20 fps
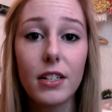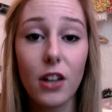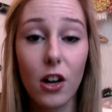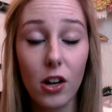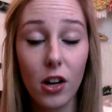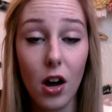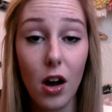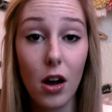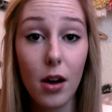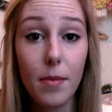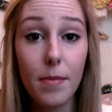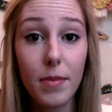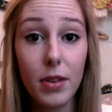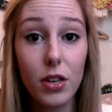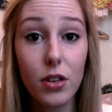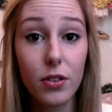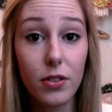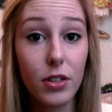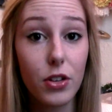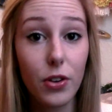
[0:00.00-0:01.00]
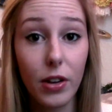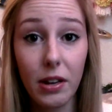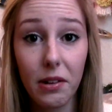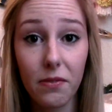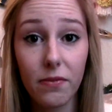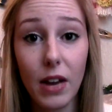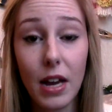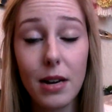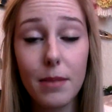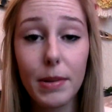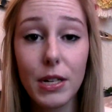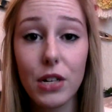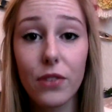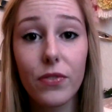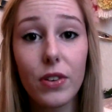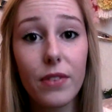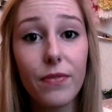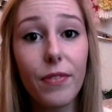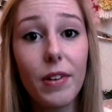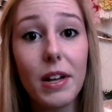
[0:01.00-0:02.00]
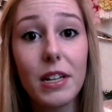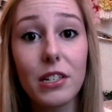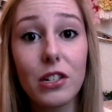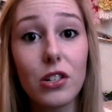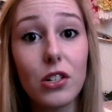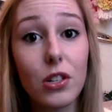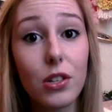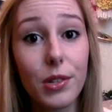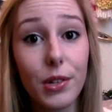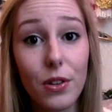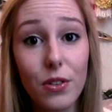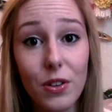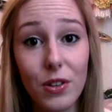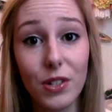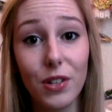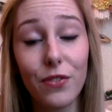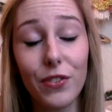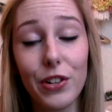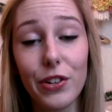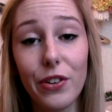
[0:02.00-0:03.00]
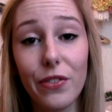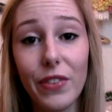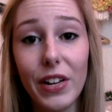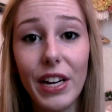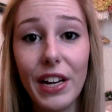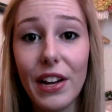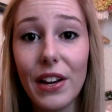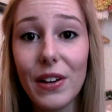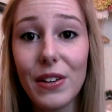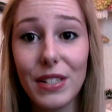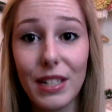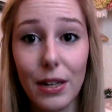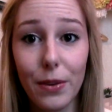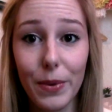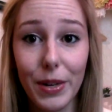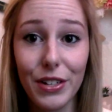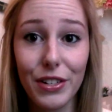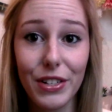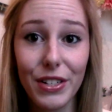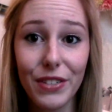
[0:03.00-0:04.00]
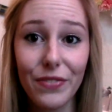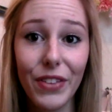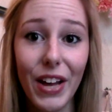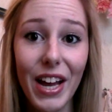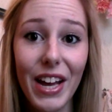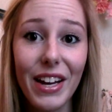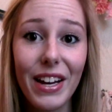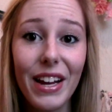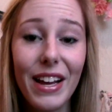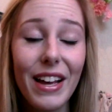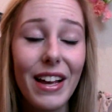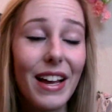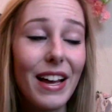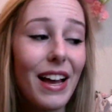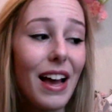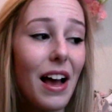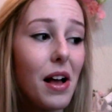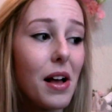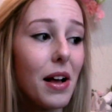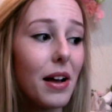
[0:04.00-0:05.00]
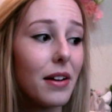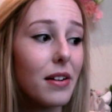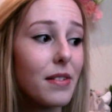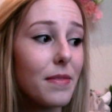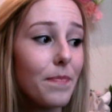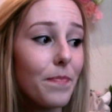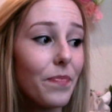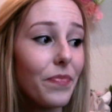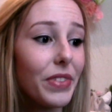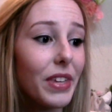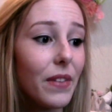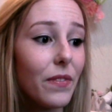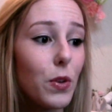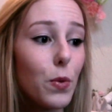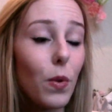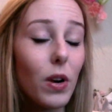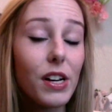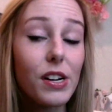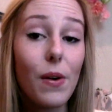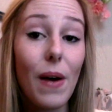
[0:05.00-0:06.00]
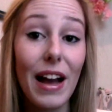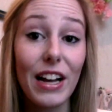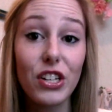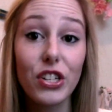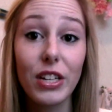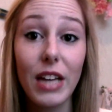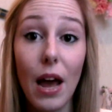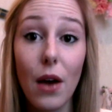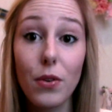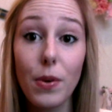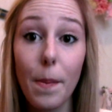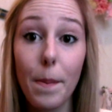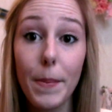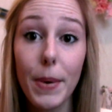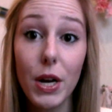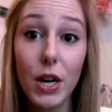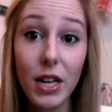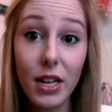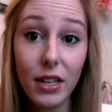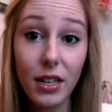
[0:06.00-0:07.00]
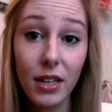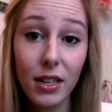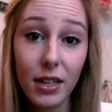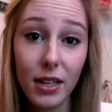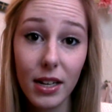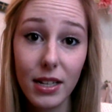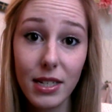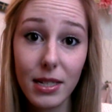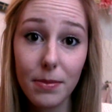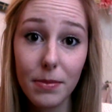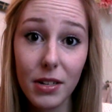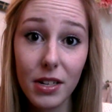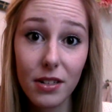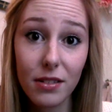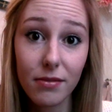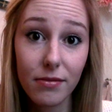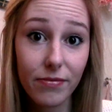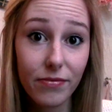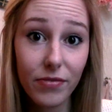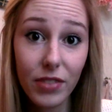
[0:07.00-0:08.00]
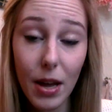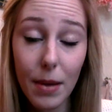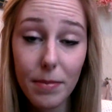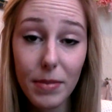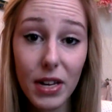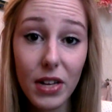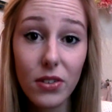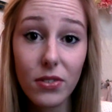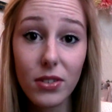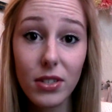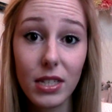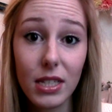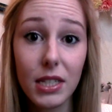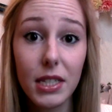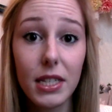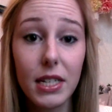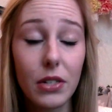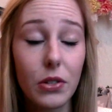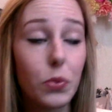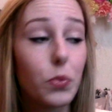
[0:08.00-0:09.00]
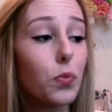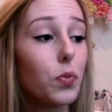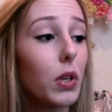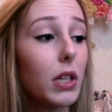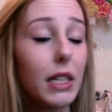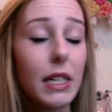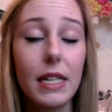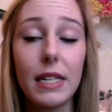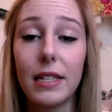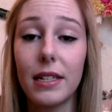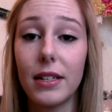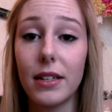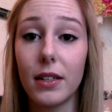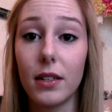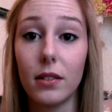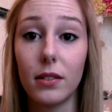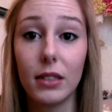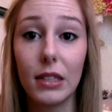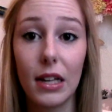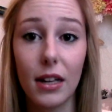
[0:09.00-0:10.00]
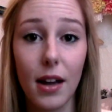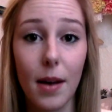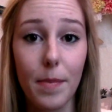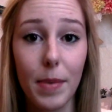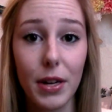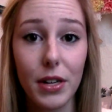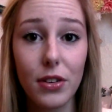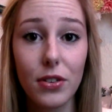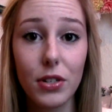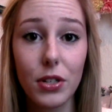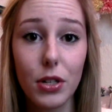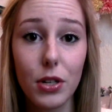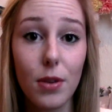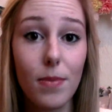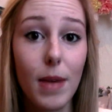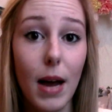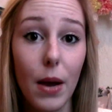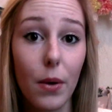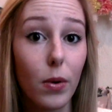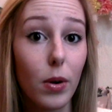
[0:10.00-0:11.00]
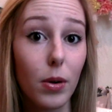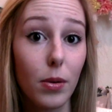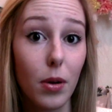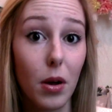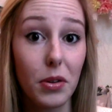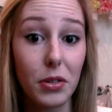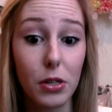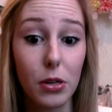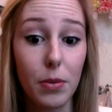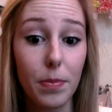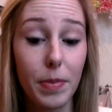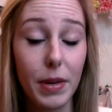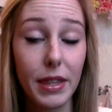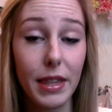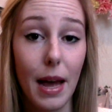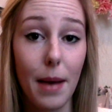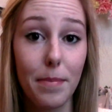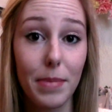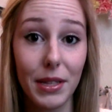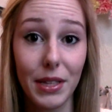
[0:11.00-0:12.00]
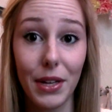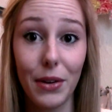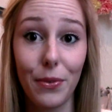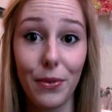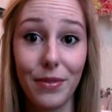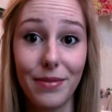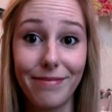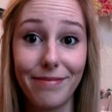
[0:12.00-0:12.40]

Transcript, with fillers: Com. You can find a bunch of free fonts and just throw those over your videos and it works just fine. Um, if you want to know actually how to put custom thumbnails it's really easy to look up on YouTube. I will also put that below.